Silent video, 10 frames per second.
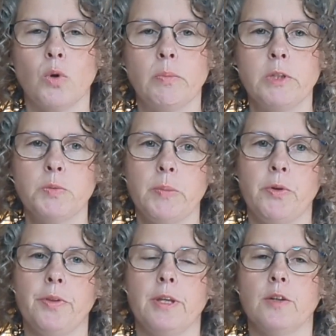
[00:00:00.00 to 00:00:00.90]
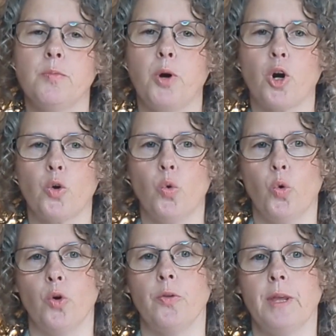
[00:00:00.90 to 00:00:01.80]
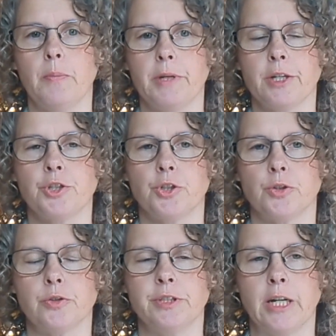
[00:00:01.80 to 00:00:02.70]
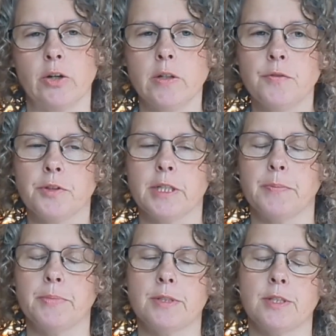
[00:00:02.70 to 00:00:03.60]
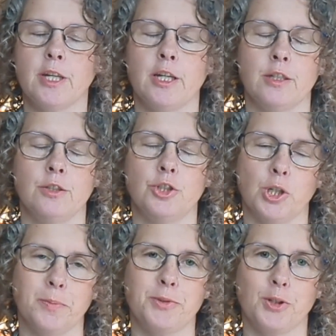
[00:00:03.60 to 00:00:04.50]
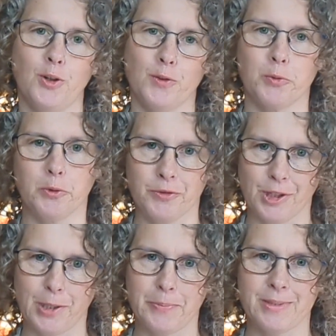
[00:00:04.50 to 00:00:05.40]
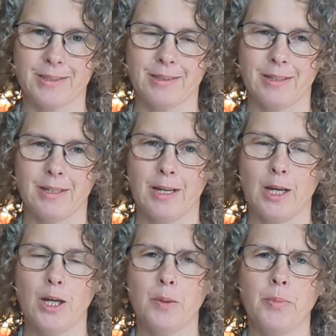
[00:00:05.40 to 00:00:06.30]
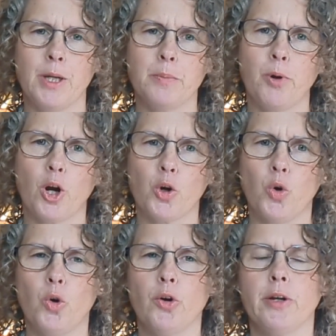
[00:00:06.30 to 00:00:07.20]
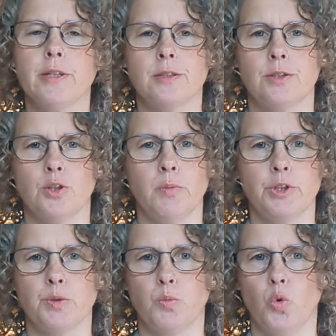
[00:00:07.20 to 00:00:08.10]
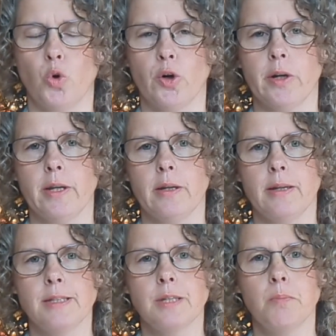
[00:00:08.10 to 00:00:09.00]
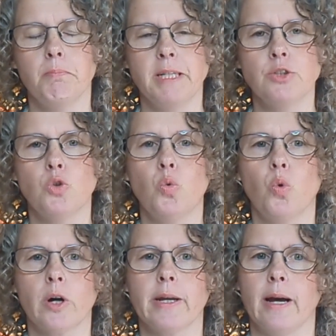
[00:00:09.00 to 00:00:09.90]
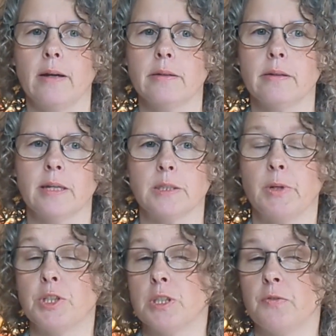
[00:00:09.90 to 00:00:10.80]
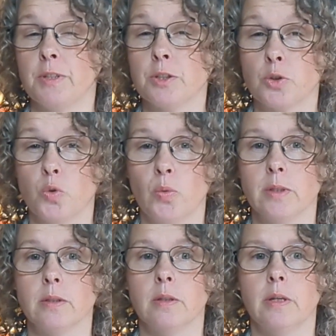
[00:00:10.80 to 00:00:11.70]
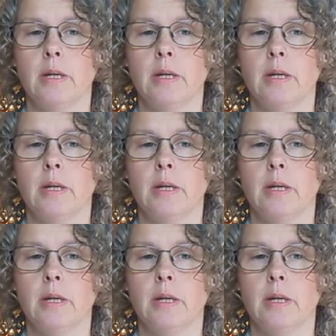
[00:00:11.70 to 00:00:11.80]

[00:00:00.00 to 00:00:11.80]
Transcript: When most people think of parkour, they picture daring flips and jumps over rooftops. But parkour is so much more. It's a mental workout as much as a physical one.